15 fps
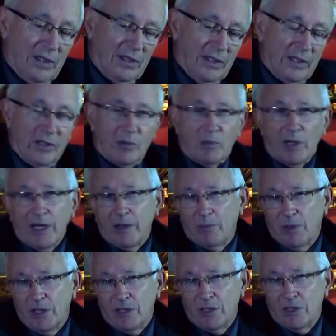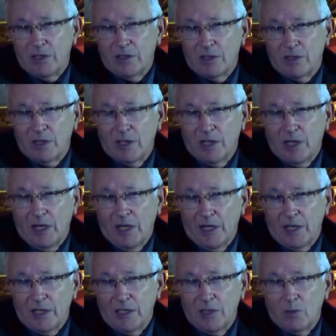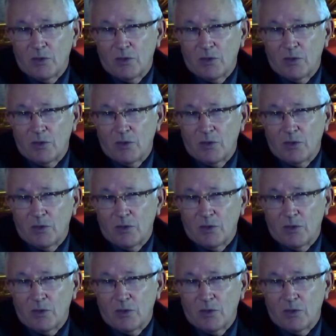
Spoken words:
And in my opinion, he